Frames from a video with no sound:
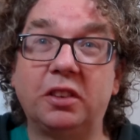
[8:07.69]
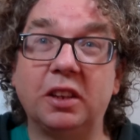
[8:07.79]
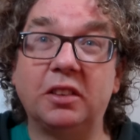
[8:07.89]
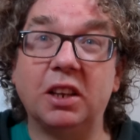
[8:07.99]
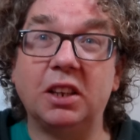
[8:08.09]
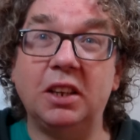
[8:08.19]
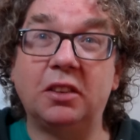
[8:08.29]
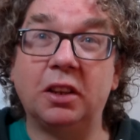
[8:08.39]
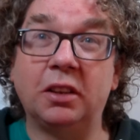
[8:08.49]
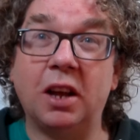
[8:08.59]
the techniques,
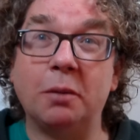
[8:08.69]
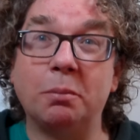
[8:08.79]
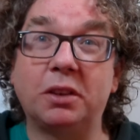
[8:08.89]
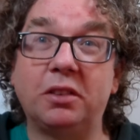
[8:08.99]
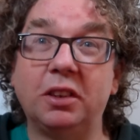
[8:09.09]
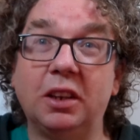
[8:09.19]
adapt,